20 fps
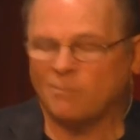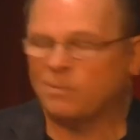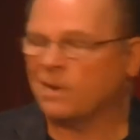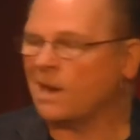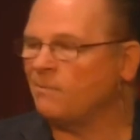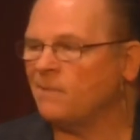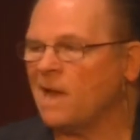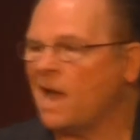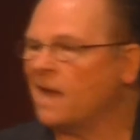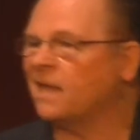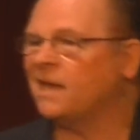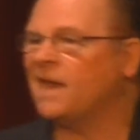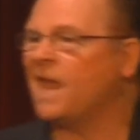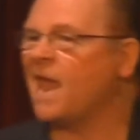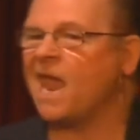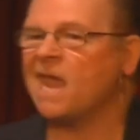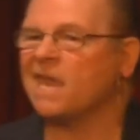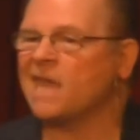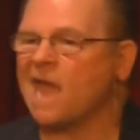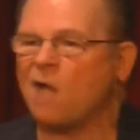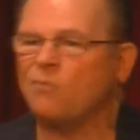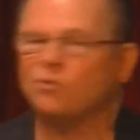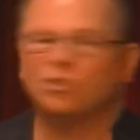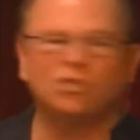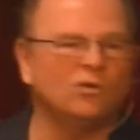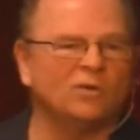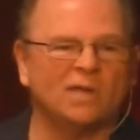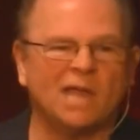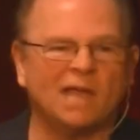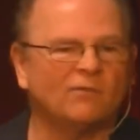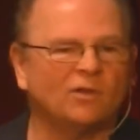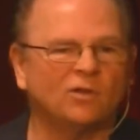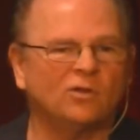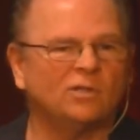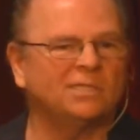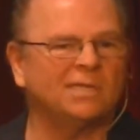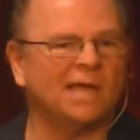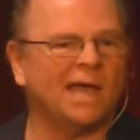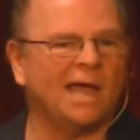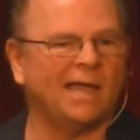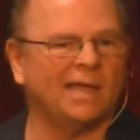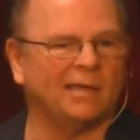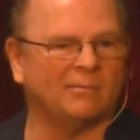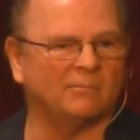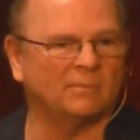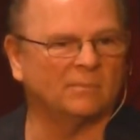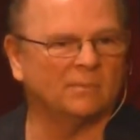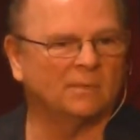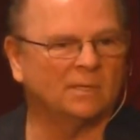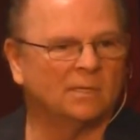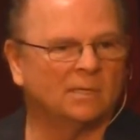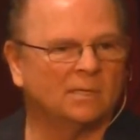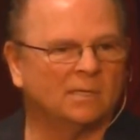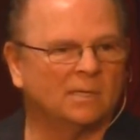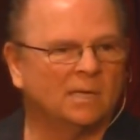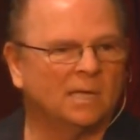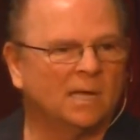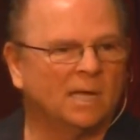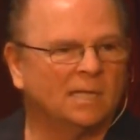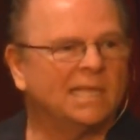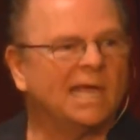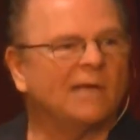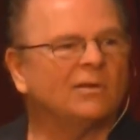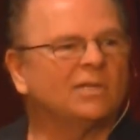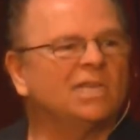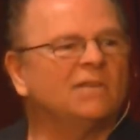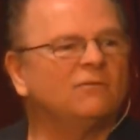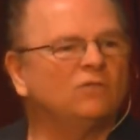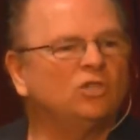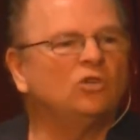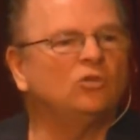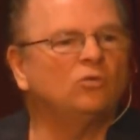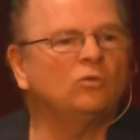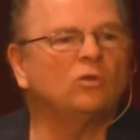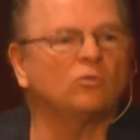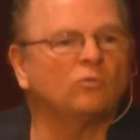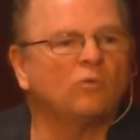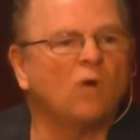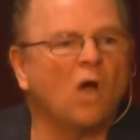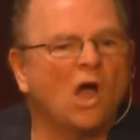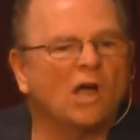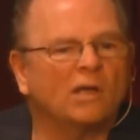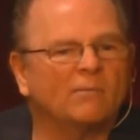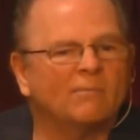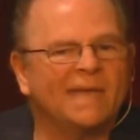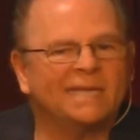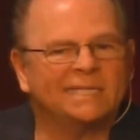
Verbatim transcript: But I'm not going to hang out with you and have a good time. That gives you the wrong